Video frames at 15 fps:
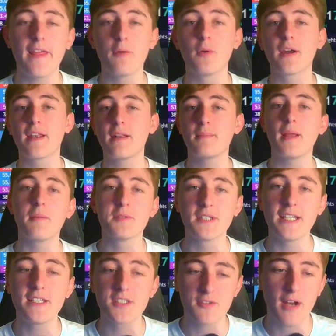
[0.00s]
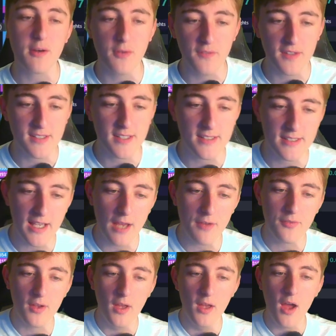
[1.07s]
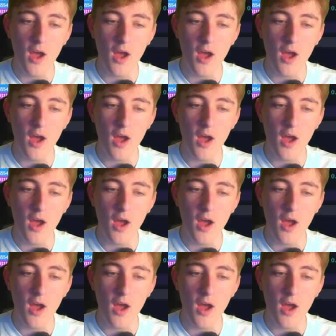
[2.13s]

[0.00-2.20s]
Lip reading: that we're going to be able to interact with this ETF.